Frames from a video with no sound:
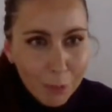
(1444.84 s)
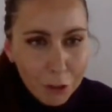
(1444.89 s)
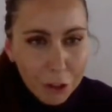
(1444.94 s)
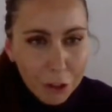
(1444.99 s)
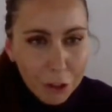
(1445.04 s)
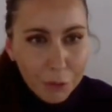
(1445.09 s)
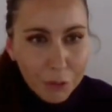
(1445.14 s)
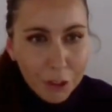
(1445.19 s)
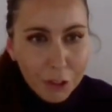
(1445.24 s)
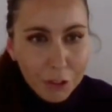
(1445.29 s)

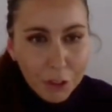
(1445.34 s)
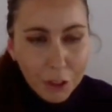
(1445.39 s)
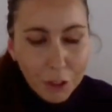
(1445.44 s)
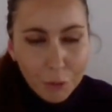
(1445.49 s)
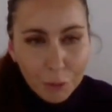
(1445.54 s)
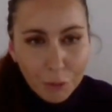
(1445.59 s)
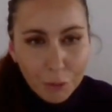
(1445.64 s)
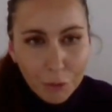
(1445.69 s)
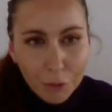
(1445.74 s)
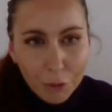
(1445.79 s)
shifted
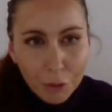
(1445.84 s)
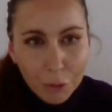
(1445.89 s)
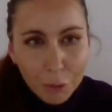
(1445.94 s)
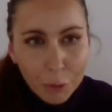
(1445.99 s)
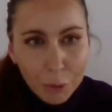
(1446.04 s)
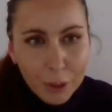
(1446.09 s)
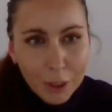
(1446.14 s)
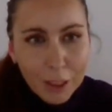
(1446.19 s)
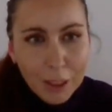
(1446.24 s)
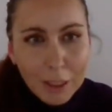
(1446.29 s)

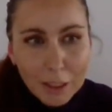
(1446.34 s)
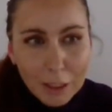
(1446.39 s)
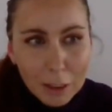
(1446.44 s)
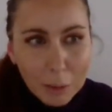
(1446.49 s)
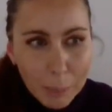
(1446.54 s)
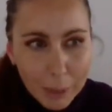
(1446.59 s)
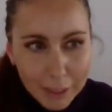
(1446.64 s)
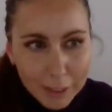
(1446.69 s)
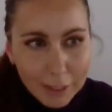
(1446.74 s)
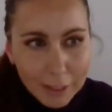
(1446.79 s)
into an
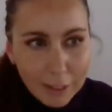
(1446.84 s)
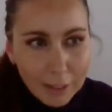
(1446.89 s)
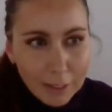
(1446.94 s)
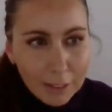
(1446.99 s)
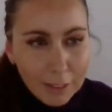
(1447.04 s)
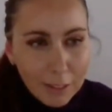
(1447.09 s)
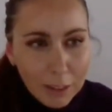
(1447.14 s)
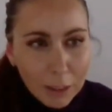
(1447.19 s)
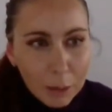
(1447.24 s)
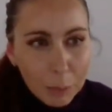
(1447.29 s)

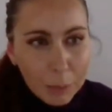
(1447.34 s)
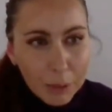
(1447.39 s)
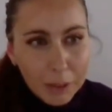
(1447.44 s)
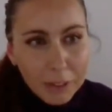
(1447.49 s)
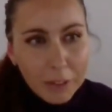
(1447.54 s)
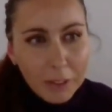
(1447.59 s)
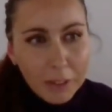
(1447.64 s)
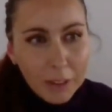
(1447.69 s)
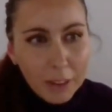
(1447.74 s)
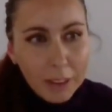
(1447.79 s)
unexpected, still
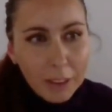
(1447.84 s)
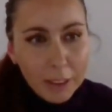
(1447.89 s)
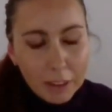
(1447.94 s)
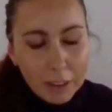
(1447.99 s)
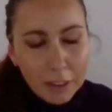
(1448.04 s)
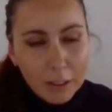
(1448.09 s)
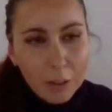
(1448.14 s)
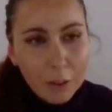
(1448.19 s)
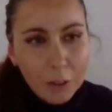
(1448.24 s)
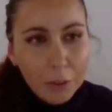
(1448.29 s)
persisting
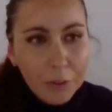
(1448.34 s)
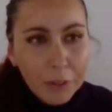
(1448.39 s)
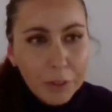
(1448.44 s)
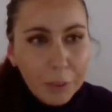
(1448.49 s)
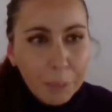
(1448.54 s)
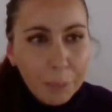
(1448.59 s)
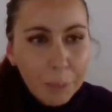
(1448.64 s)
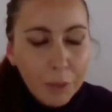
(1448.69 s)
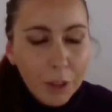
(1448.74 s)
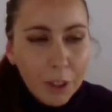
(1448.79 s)

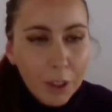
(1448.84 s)
catastrophe.